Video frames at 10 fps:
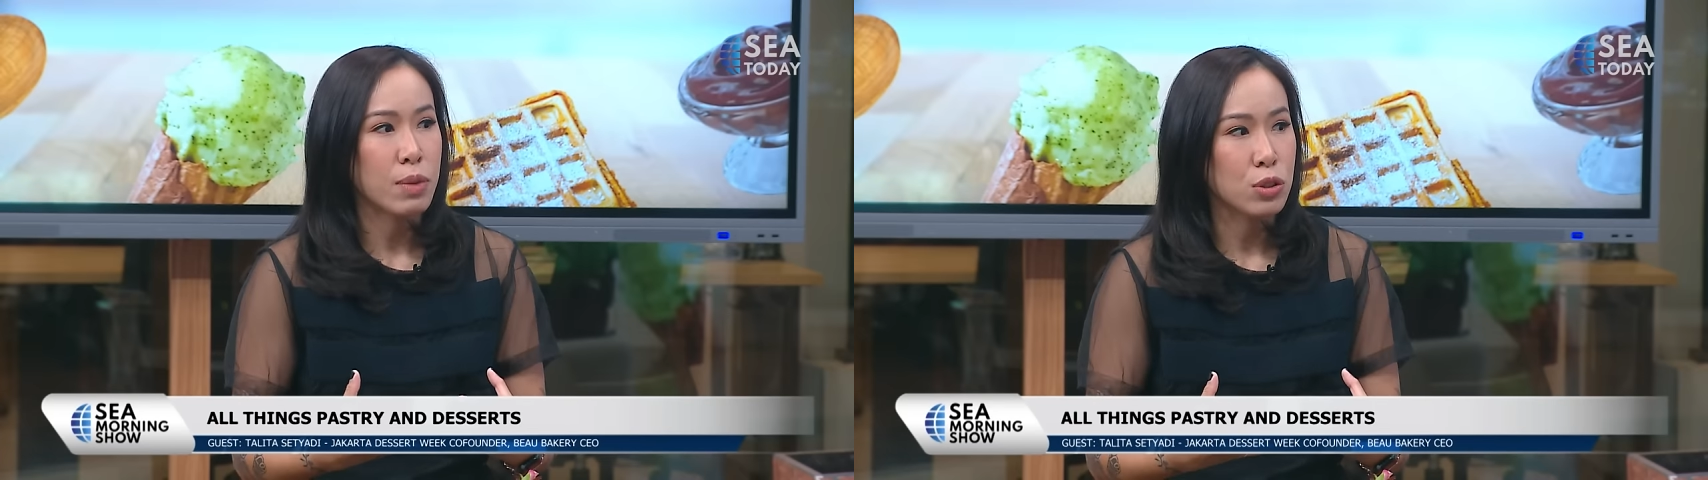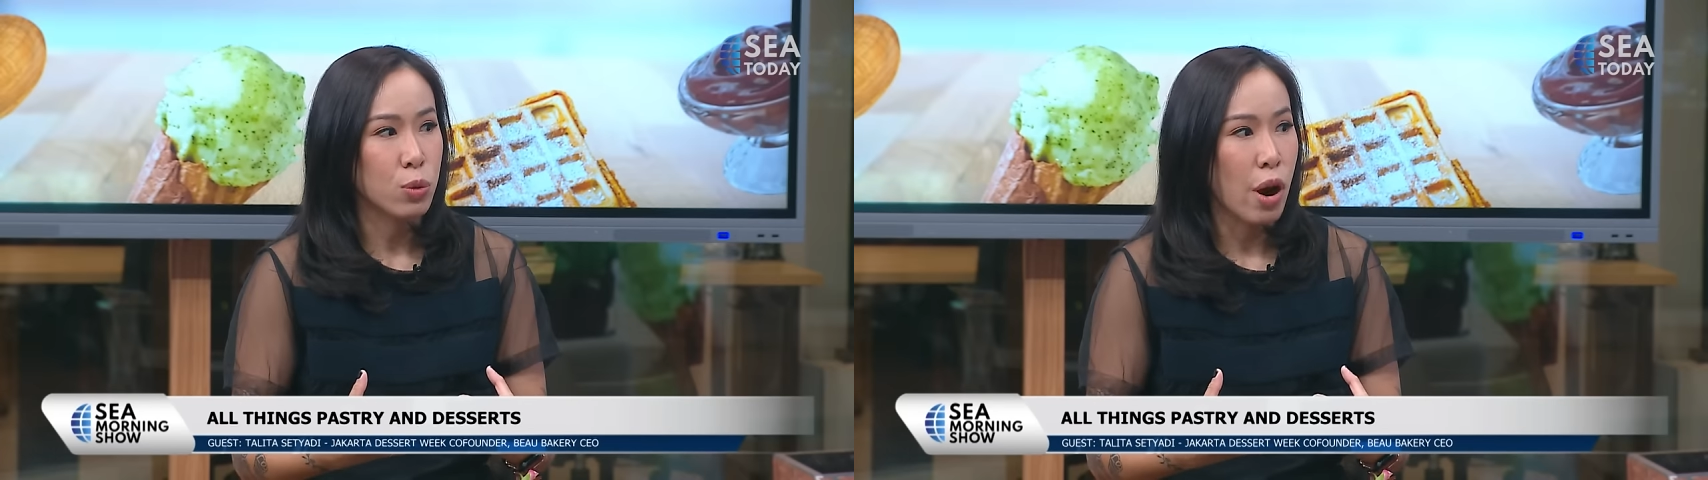
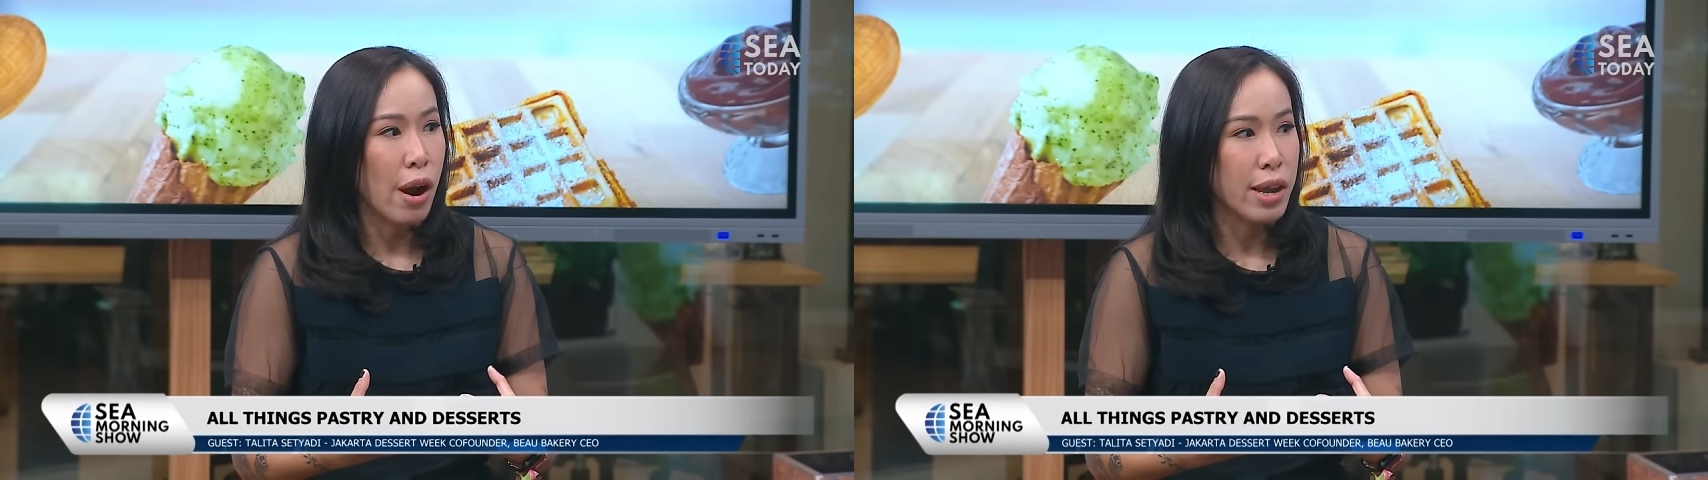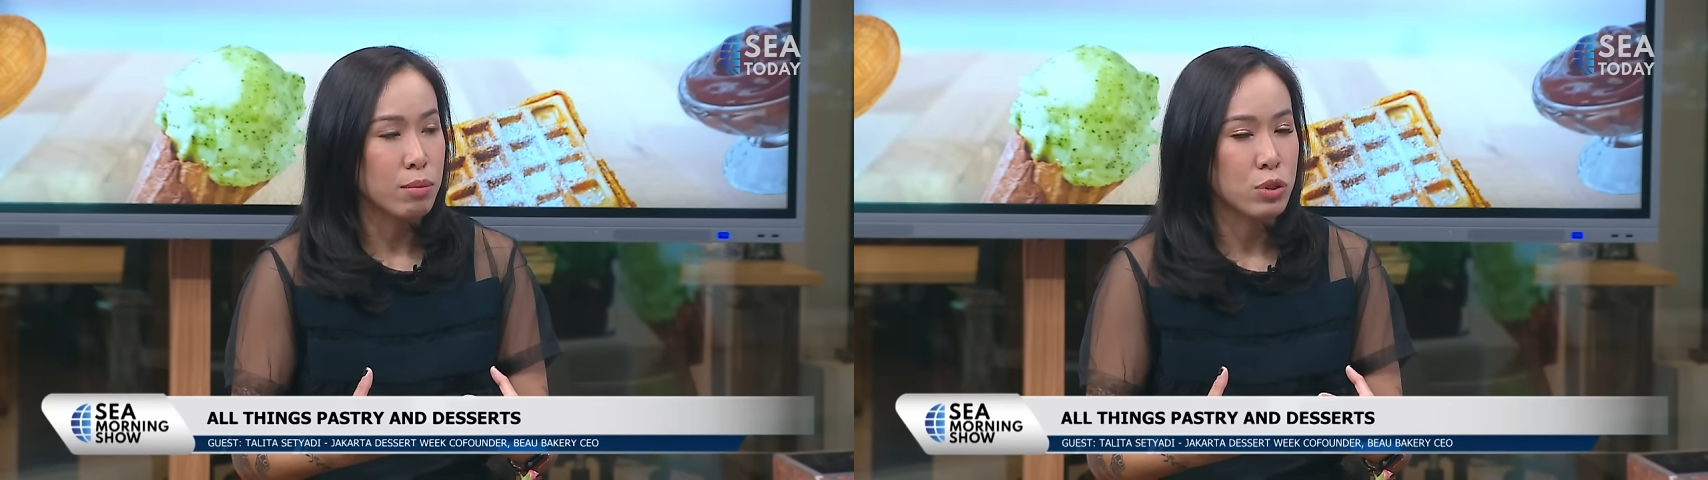me to where
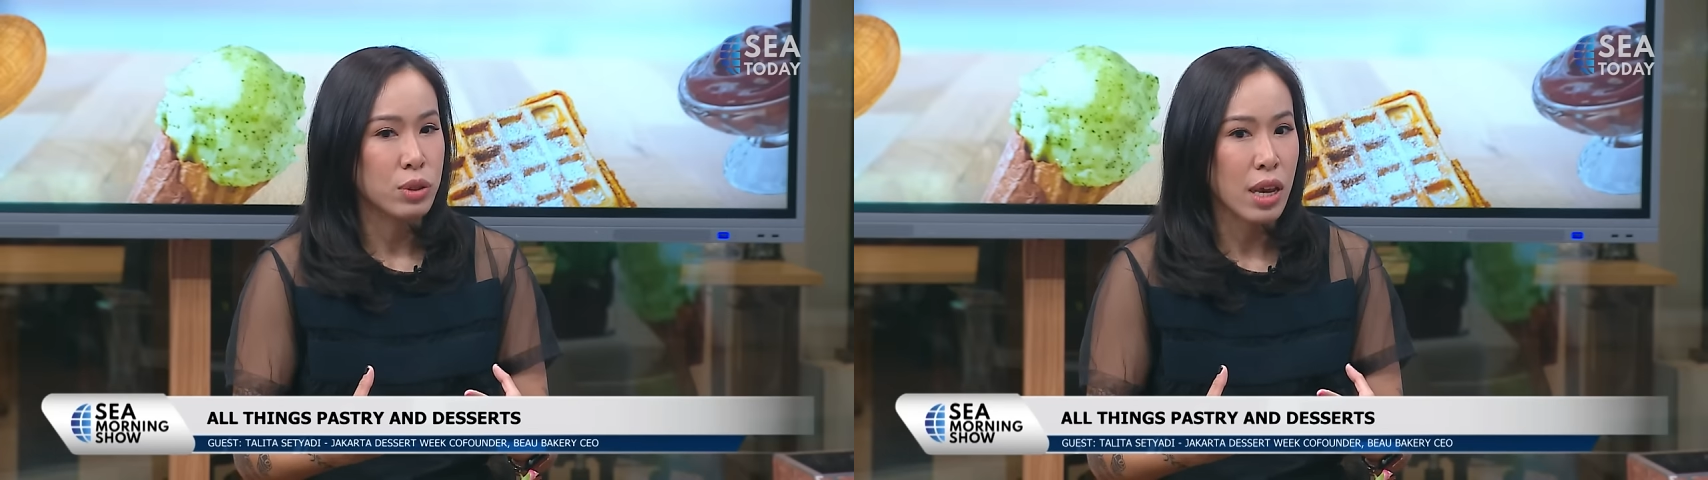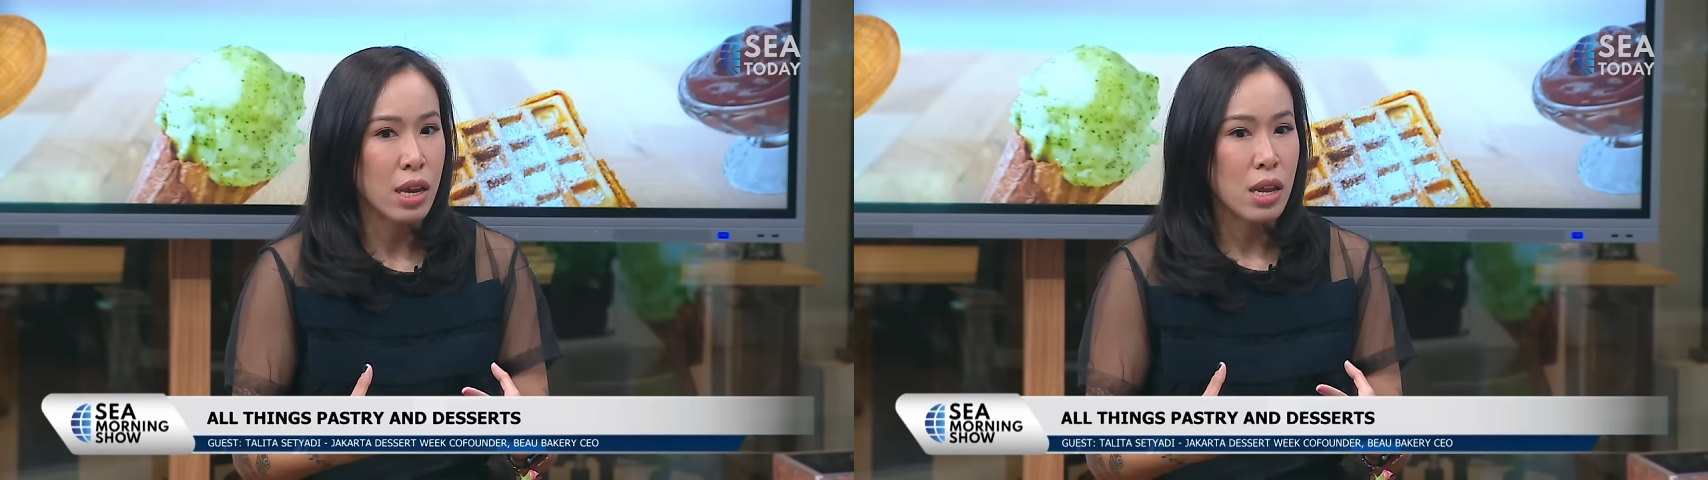I am
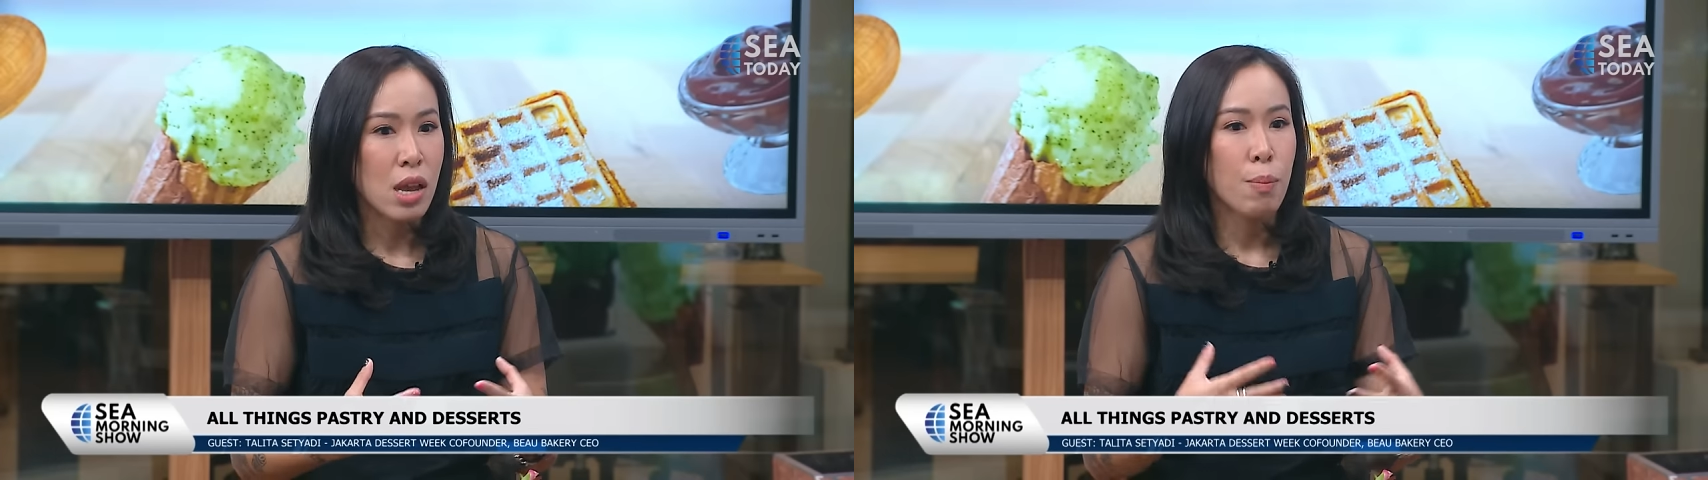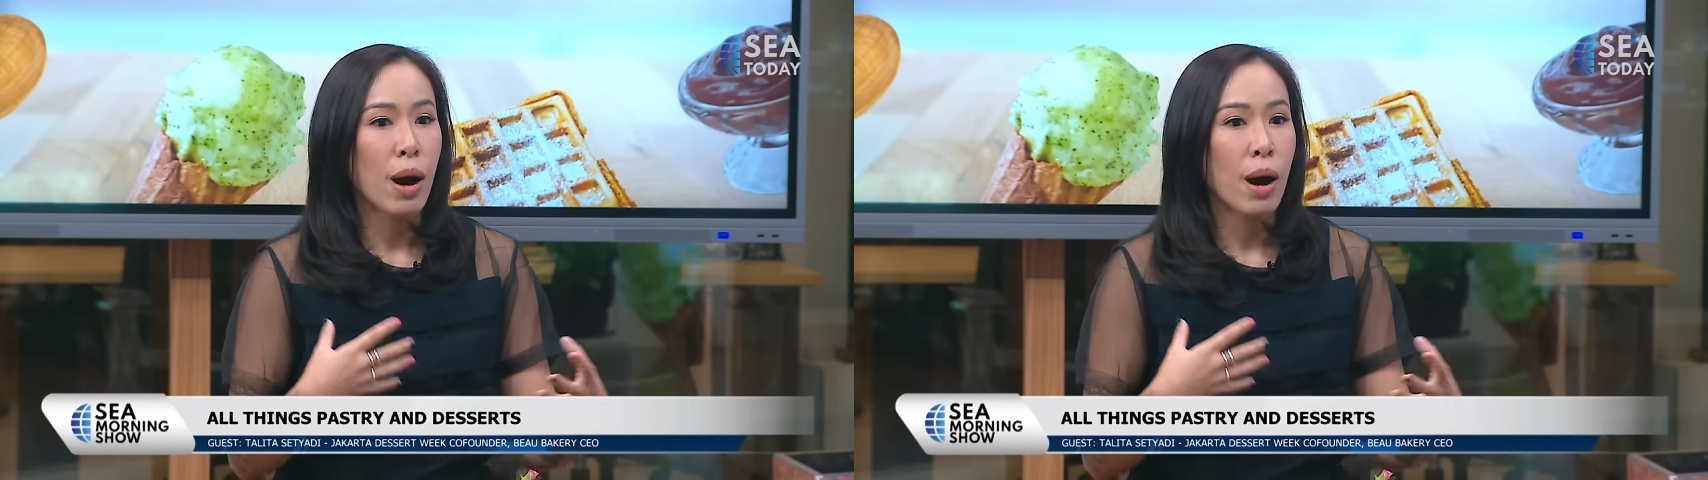today. Yeah.